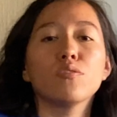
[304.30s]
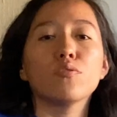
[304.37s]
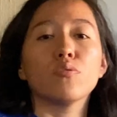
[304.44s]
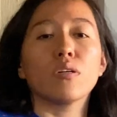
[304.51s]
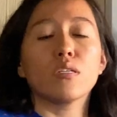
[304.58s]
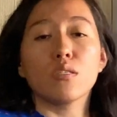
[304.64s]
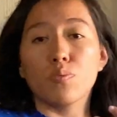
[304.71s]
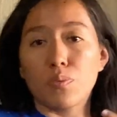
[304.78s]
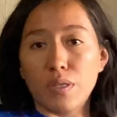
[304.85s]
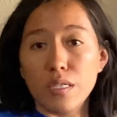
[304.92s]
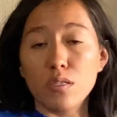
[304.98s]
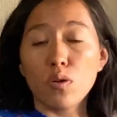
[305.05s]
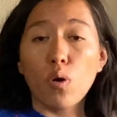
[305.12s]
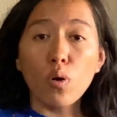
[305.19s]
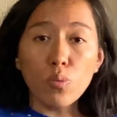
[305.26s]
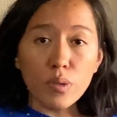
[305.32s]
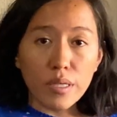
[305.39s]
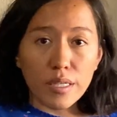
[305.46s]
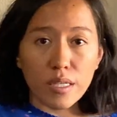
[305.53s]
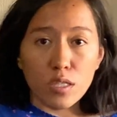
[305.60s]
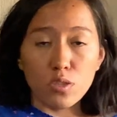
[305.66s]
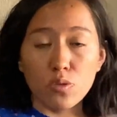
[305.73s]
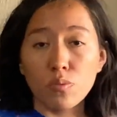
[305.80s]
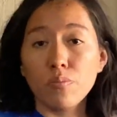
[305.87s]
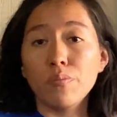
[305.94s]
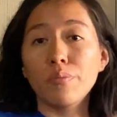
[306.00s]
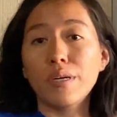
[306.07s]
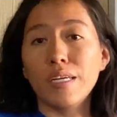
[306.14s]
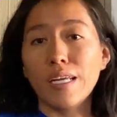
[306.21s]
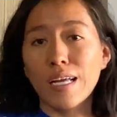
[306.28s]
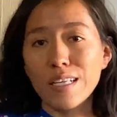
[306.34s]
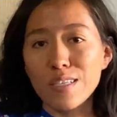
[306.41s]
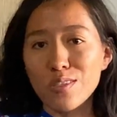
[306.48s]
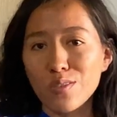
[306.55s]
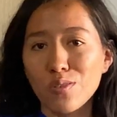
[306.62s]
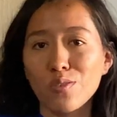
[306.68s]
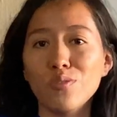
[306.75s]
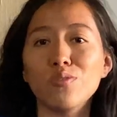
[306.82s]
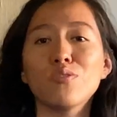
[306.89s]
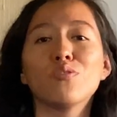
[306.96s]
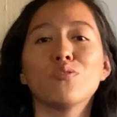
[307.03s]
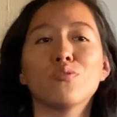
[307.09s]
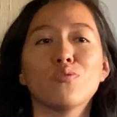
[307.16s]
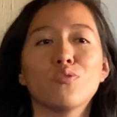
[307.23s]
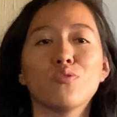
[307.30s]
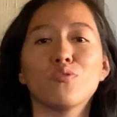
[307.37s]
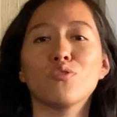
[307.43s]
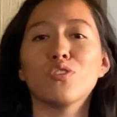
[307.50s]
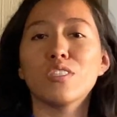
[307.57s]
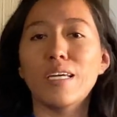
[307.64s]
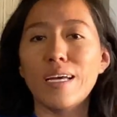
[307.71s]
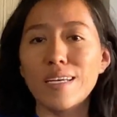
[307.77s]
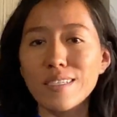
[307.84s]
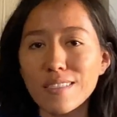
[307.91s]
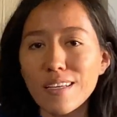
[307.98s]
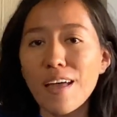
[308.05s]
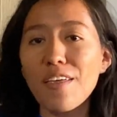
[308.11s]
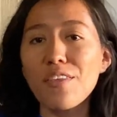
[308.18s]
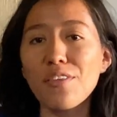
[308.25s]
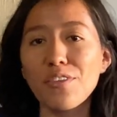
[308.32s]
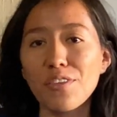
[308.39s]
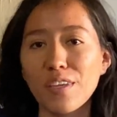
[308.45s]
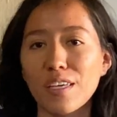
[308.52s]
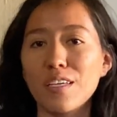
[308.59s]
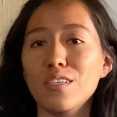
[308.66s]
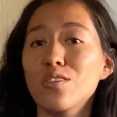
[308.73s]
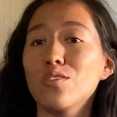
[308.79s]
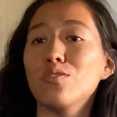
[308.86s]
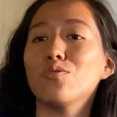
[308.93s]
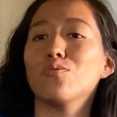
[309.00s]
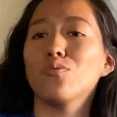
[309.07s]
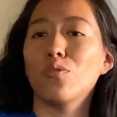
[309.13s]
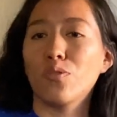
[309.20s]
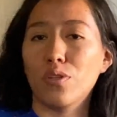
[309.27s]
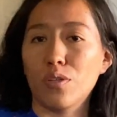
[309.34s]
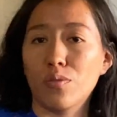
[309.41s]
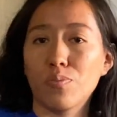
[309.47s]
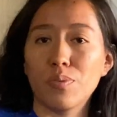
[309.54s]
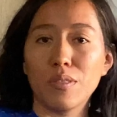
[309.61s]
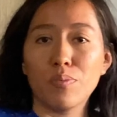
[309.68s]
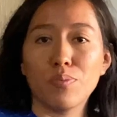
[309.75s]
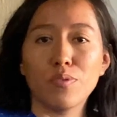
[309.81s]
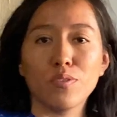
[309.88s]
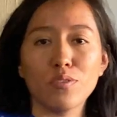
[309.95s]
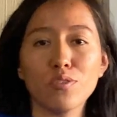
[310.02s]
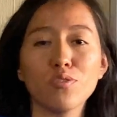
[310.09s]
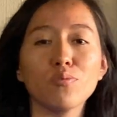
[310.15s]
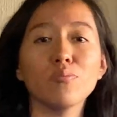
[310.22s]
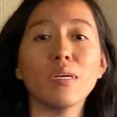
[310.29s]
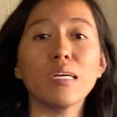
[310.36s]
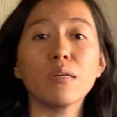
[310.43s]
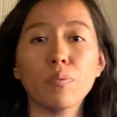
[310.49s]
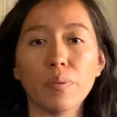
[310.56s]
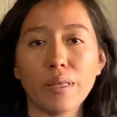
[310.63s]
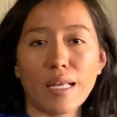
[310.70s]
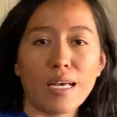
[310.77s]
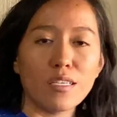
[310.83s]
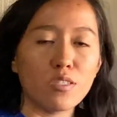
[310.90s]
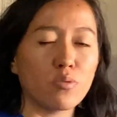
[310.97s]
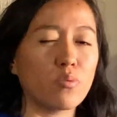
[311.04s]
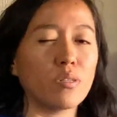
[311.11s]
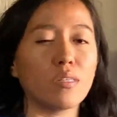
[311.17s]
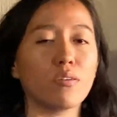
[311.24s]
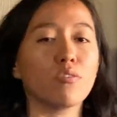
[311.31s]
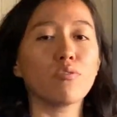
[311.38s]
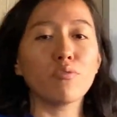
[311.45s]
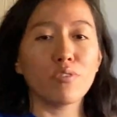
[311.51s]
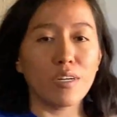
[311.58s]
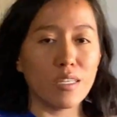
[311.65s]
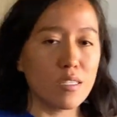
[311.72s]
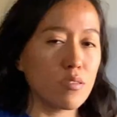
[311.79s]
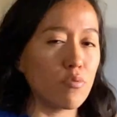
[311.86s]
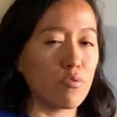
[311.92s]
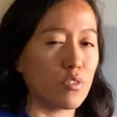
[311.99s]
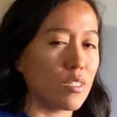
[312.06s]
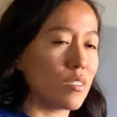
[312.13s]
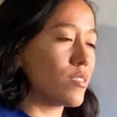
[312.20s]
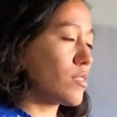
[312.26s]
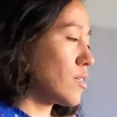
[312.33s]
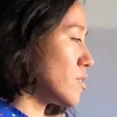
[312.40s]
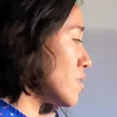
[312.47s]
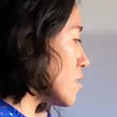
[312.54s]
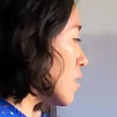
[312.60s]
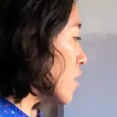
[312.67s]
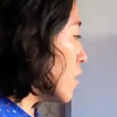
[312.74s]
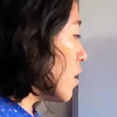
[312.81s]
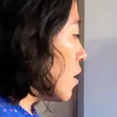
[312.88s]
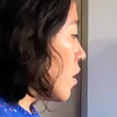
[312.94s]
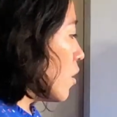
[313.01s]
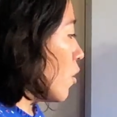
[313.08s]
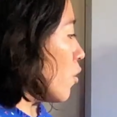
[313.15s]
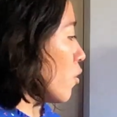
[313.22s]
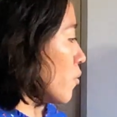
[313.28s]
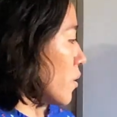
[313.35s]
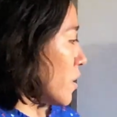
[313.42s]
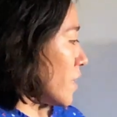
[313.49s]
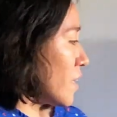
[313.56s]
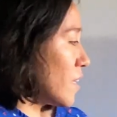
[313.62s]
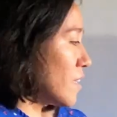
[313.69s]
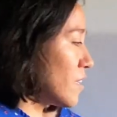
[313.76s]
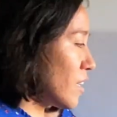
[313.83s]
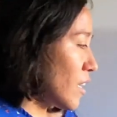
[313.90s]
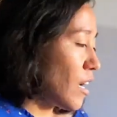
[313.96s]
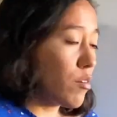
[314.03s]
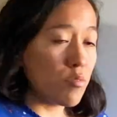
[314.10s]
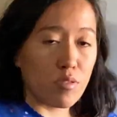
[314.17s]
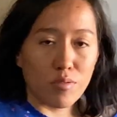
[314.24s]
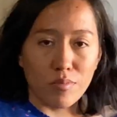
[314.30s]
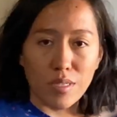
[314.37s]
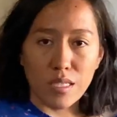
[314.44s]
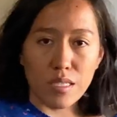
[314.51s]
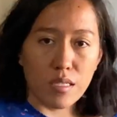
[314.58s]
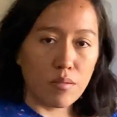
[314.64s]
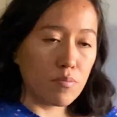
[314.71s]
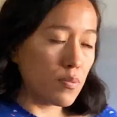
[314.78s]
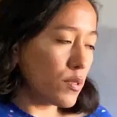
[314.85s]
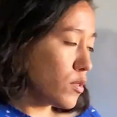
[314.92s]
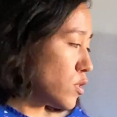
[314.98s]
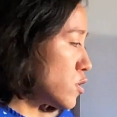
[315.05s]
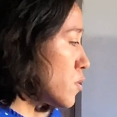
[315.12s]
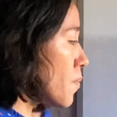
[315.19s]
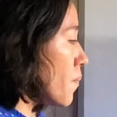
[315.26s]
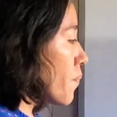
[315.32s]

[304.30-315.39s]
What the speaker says: to express obligation, but also to suggest things to other people, to make plans with our friends, for instance. Over here, I have some examples.